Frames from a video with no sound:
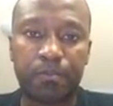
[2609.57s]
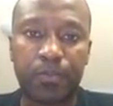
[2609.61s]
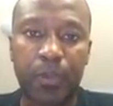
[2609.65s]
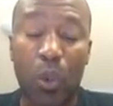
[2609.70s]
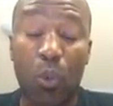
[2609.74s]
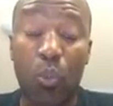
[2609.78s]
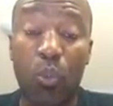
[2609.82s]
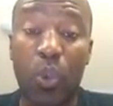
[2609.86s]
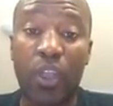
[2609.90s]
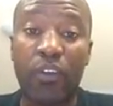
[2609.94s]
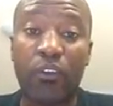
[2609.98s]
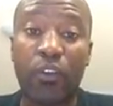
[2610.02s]

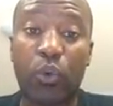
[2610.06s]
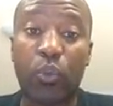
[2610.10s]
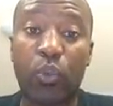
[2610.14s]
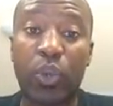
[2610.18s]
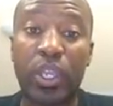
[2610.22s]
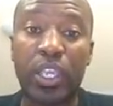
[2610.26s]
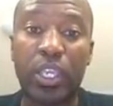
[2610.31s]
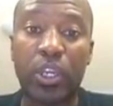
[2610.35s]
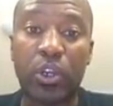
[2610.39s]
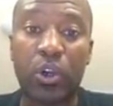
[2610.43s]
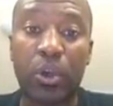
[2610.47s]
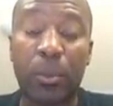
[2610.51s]
Whether
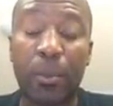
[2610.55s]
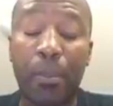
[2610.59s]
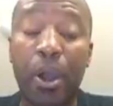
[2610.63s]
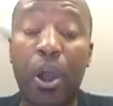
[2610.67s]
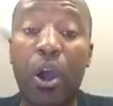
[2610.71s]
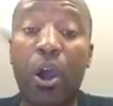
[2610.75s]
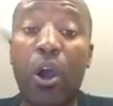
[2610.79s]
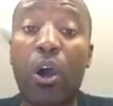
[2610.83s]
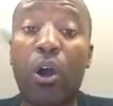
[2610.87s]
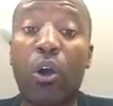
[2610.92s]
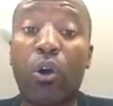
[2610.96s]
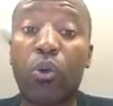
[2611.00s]
we
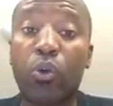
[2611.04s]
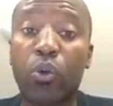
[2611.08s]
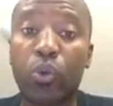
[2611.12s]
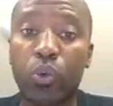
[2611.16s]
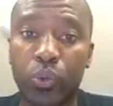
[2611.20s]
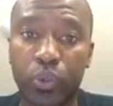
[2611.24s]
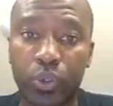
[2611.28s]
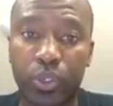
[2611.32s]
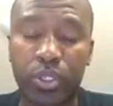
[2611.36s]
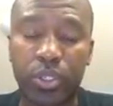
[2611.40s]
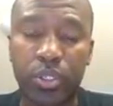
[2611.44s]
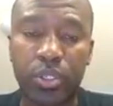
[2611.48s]

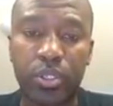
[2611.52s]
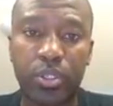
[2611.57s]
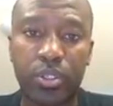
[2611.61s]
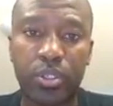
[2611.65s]
uphold